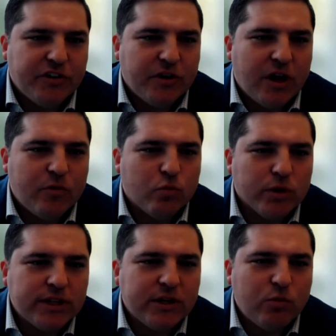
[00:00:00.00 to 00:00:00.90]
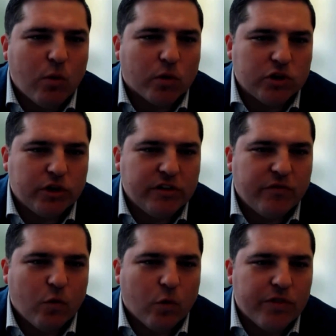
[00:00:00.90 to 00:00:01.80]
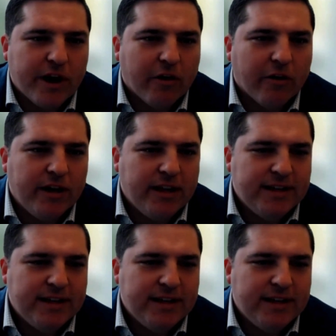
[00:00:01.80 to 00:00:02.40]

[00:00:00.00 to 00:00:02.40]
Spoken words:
And really what we're looking for there